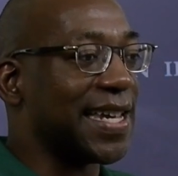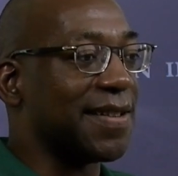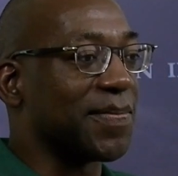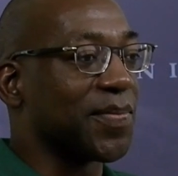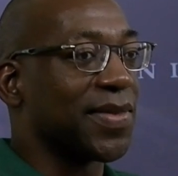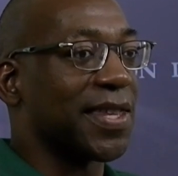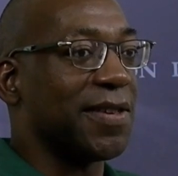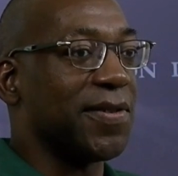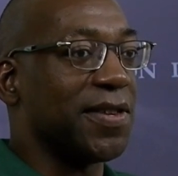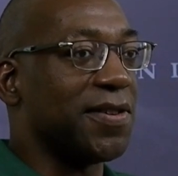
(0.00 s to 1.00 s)
and
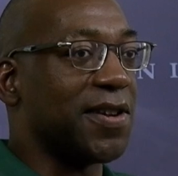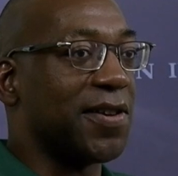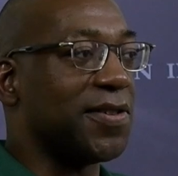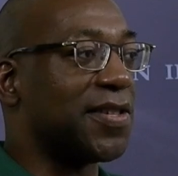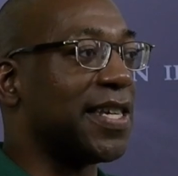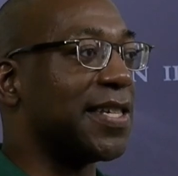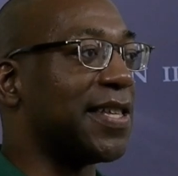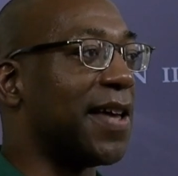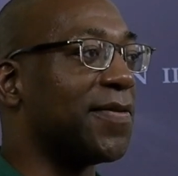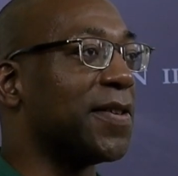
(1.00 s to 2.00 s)
you see
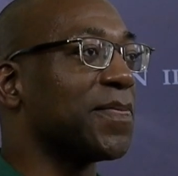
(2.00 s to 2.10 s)
stuff